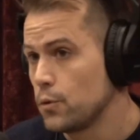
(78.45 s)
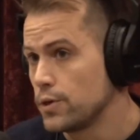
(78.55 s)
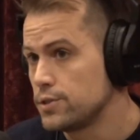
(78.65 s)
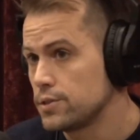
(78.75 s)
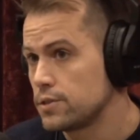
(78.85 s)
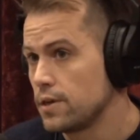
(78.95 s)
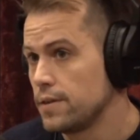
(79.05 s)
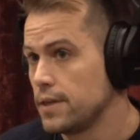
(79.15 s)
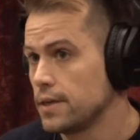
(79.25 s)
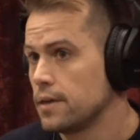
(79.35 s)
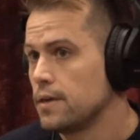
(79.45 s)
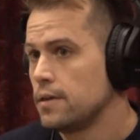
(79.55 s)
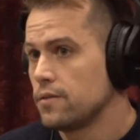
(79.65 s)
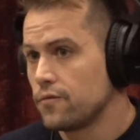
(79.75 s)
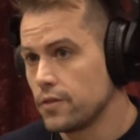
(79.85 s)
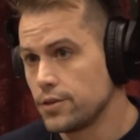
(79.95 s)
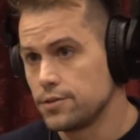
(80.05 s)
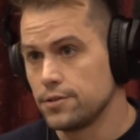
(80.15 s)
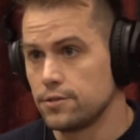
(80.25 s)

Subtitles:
point, just on the FLIR system.